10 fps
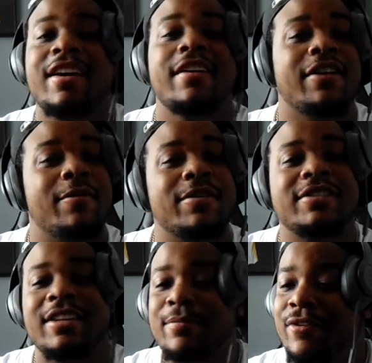if y'all want to
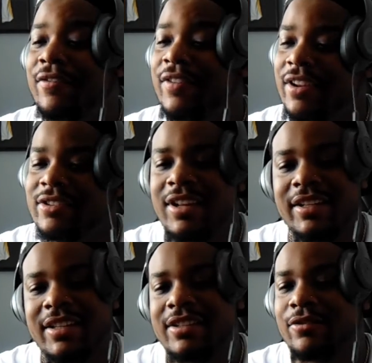see more videos like
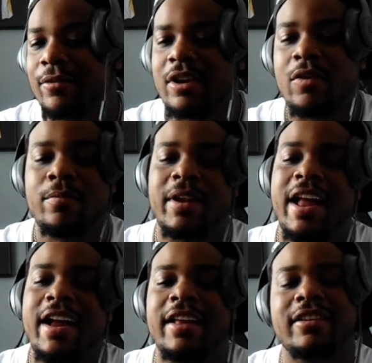this, y'all want me to
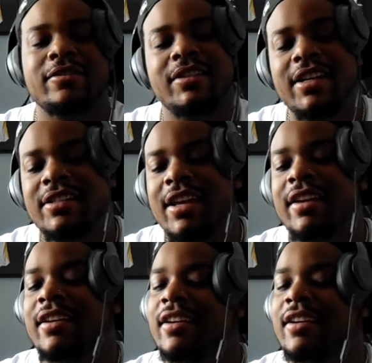add little Tjay